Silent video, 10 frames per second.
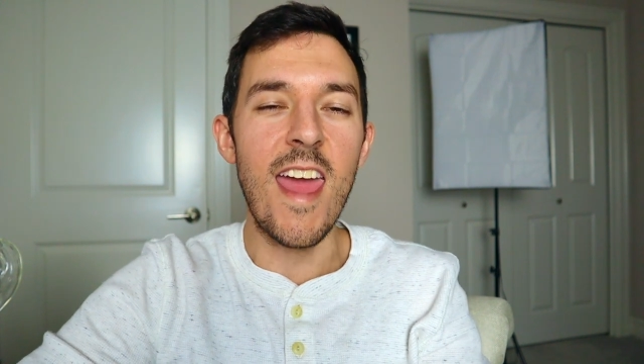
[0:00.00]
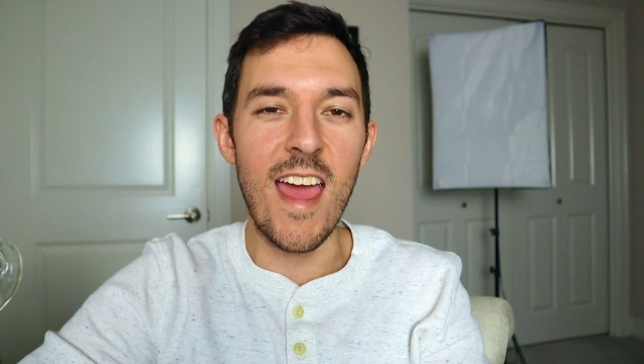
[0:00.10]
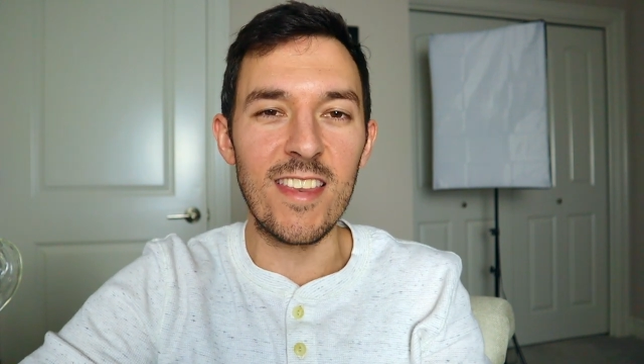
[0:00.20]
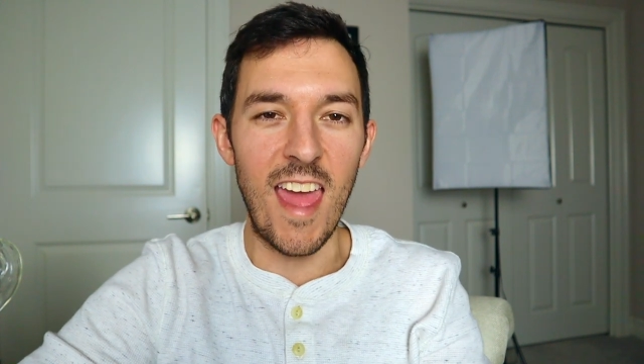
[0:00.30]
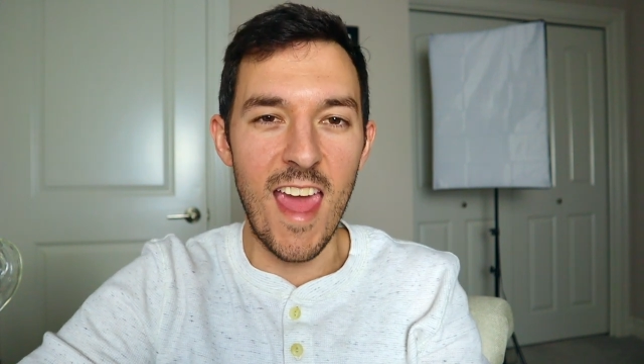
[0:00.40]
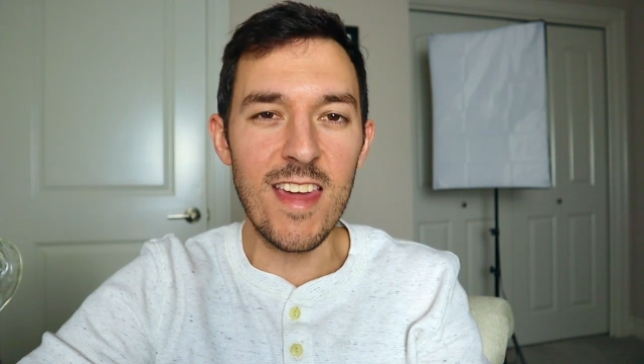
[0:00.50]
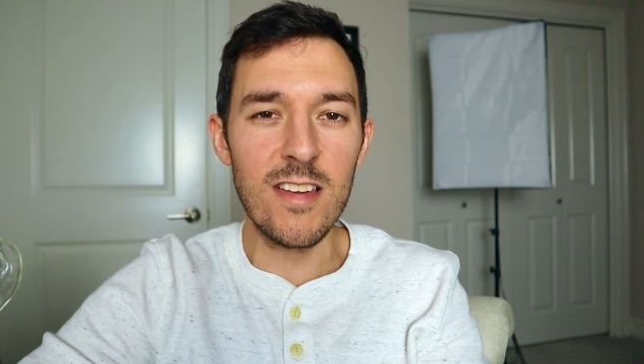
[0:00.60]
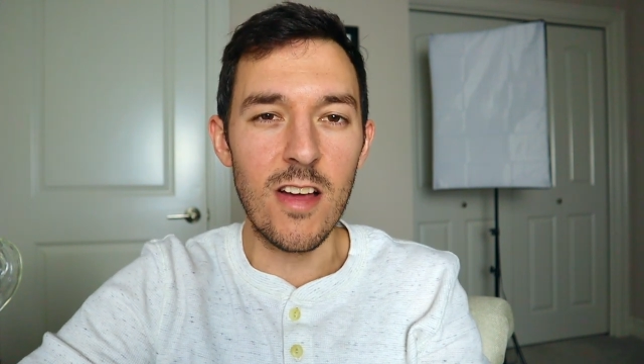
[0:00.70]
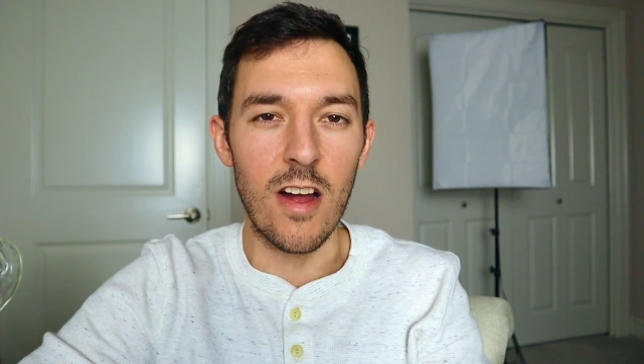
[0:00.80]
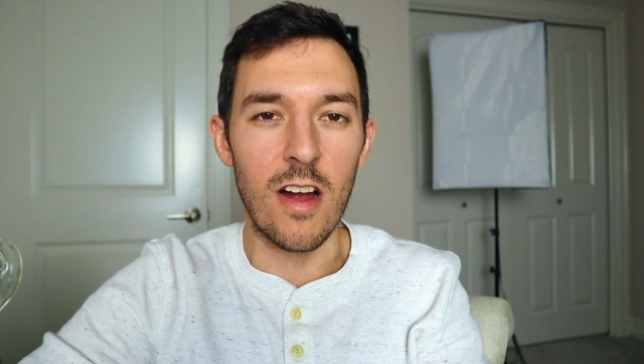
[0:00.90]
and
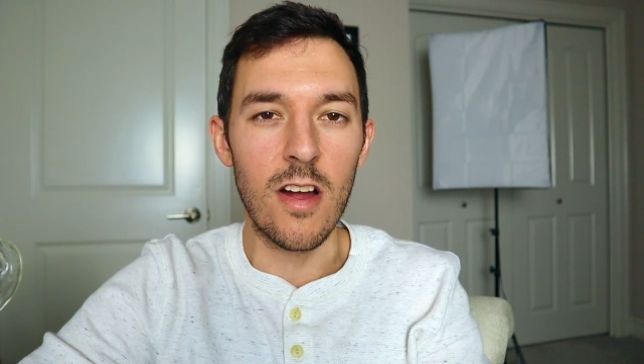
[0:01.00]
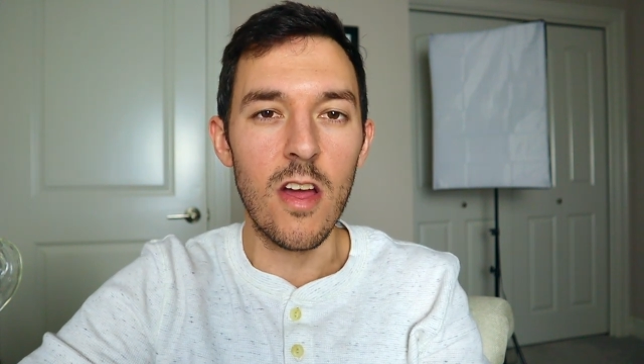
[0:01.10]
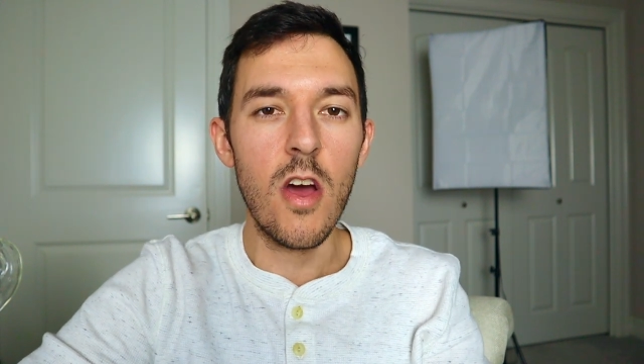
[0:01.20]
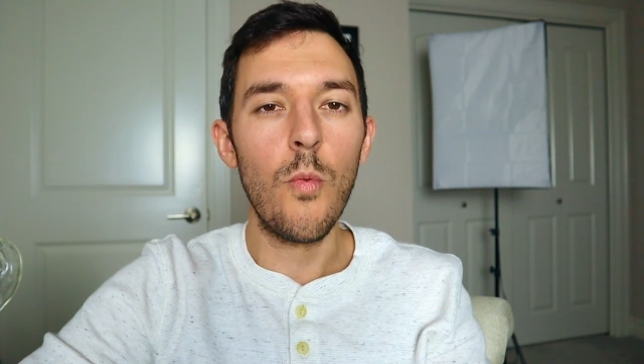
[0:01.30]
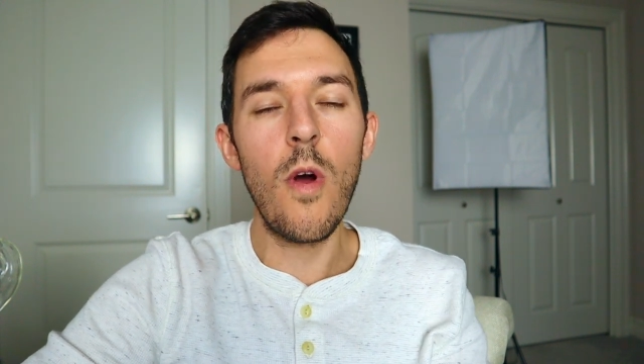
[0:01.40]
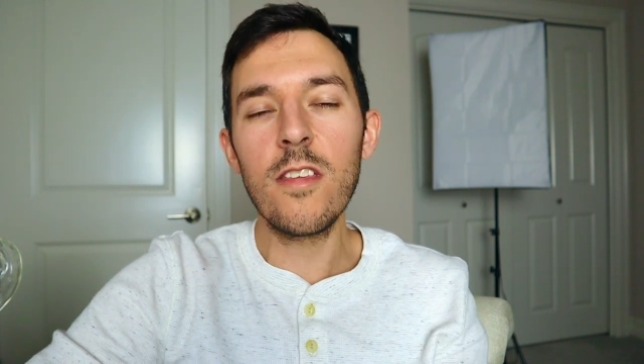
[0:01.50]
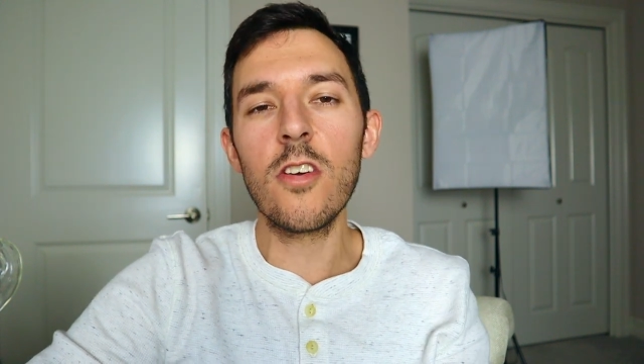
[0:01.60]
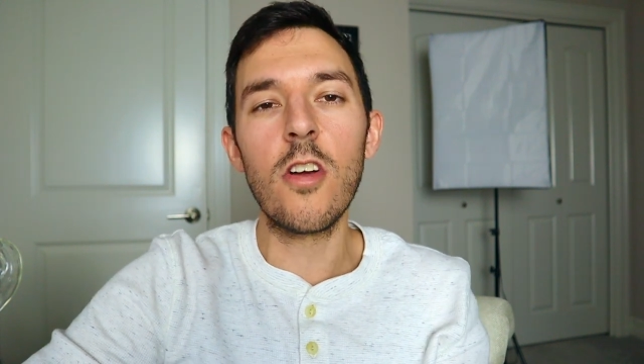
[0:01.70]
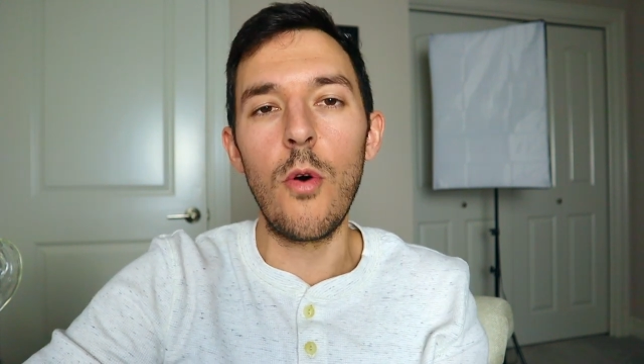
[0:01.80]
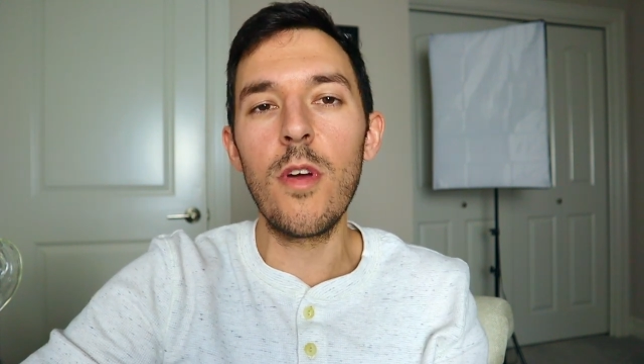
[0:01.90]
anger when you're
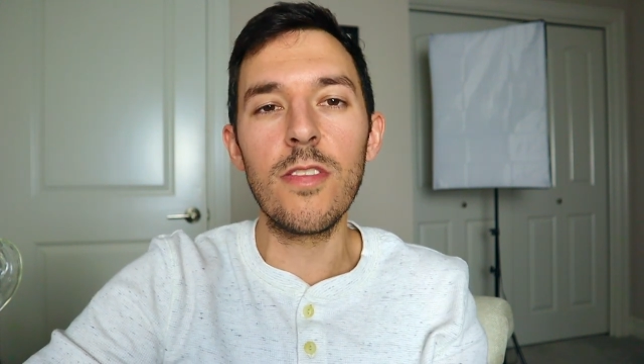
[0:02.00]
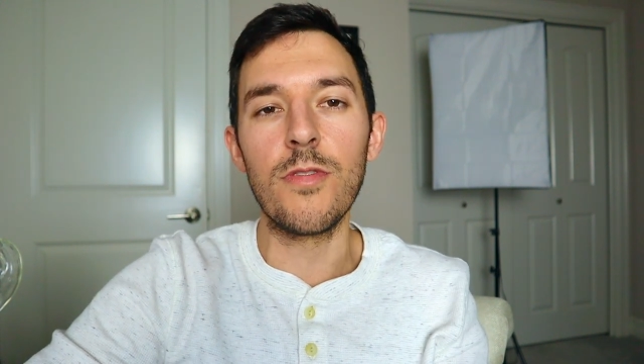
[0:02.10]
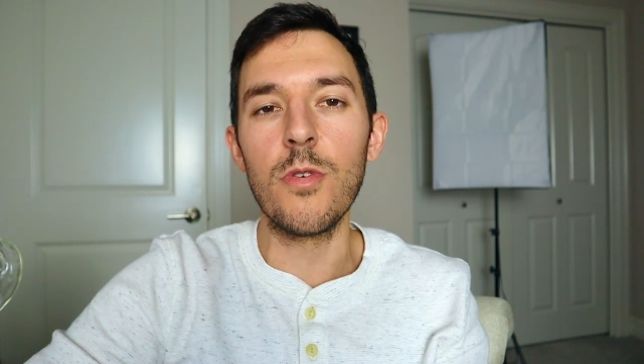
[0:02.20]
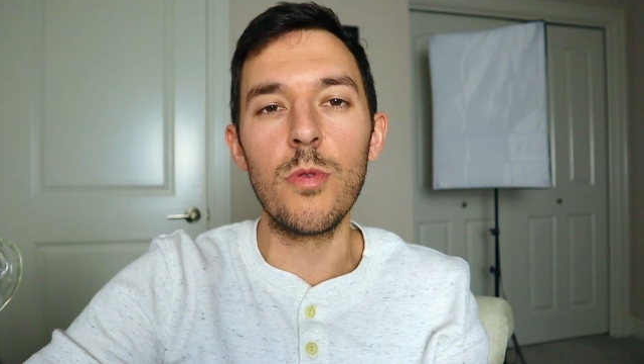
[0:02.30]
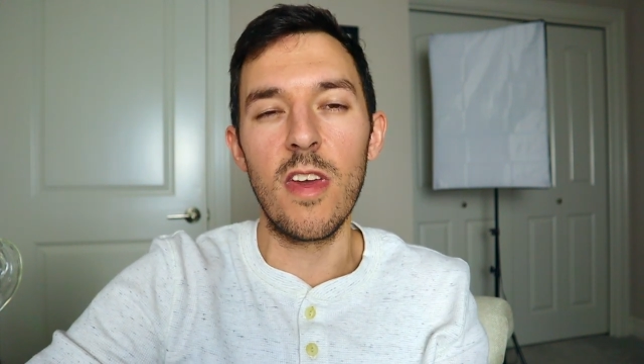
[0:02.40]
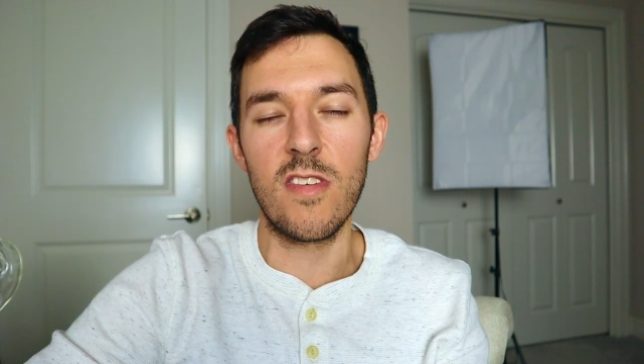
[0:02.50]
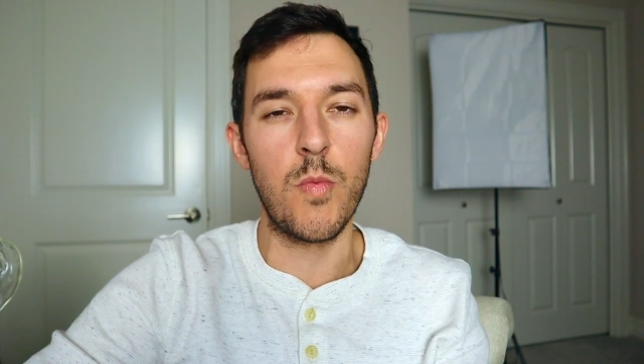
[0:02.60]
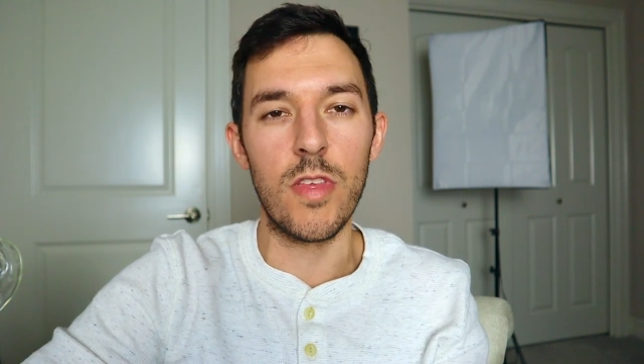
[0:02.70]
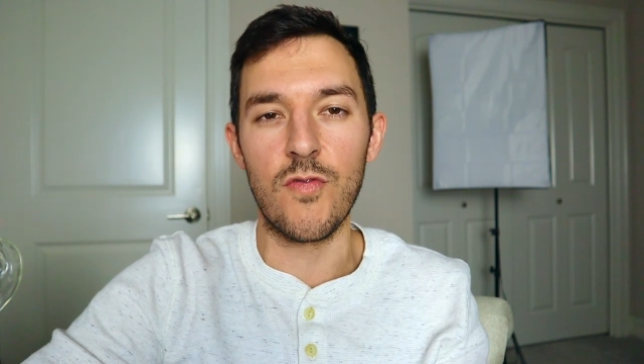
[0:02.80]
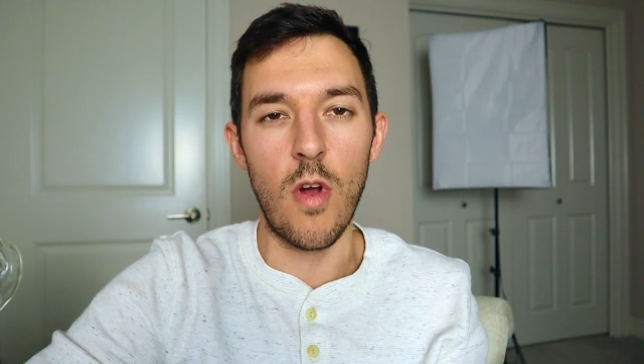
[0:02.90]
going through this
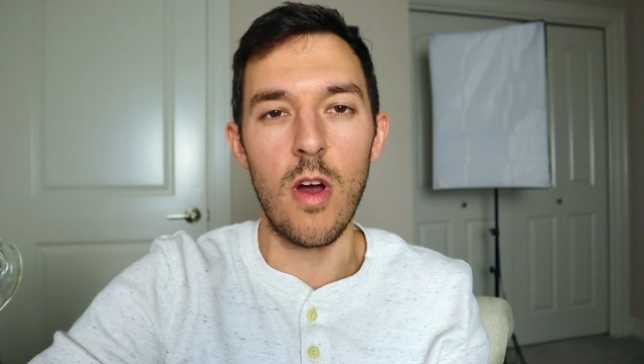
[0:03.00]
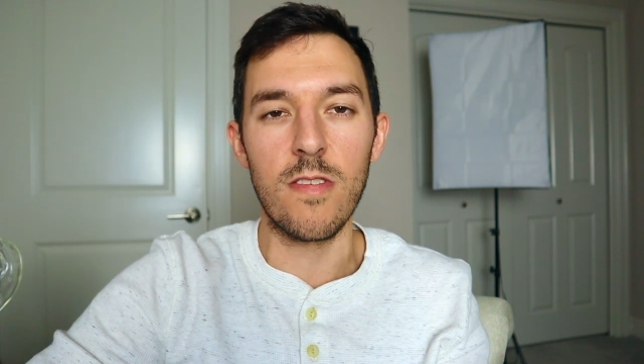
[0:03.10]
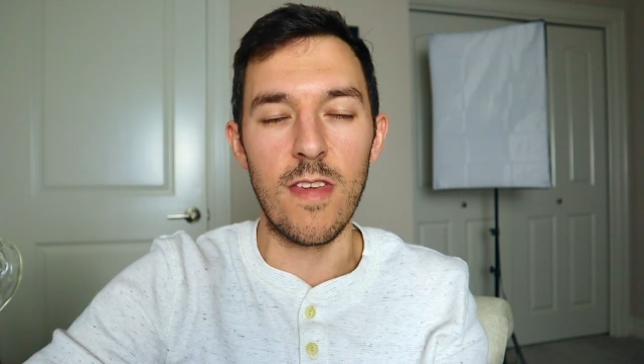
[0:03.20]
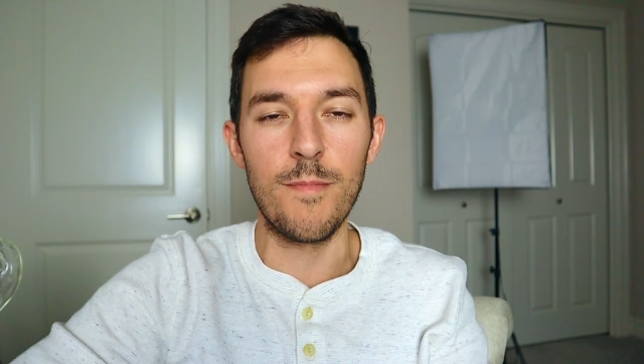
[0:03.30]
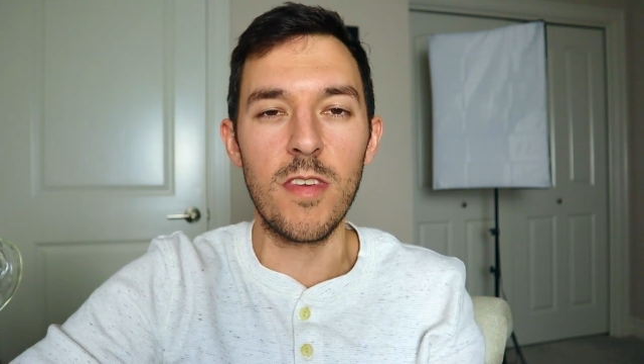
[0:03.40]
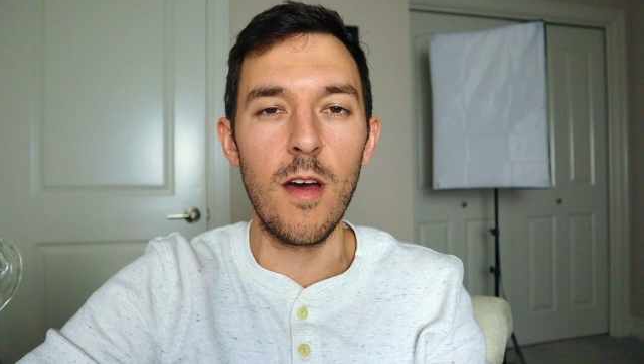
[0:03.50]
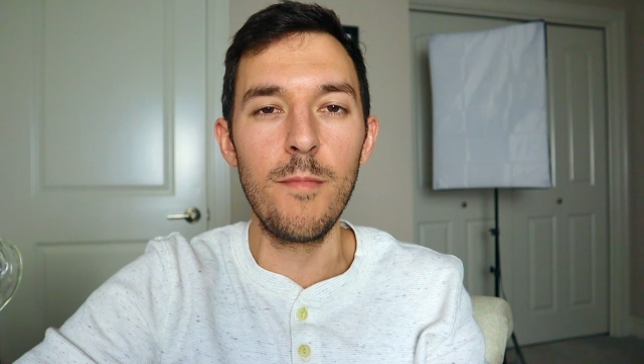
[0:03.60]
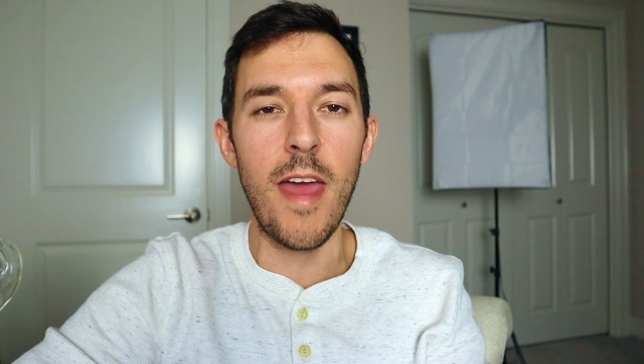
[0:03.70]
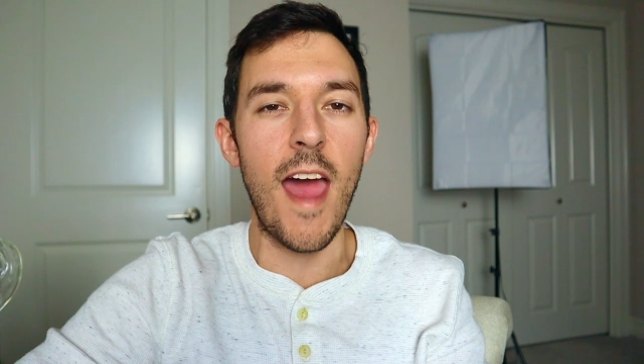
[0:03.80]
withdrawal symptom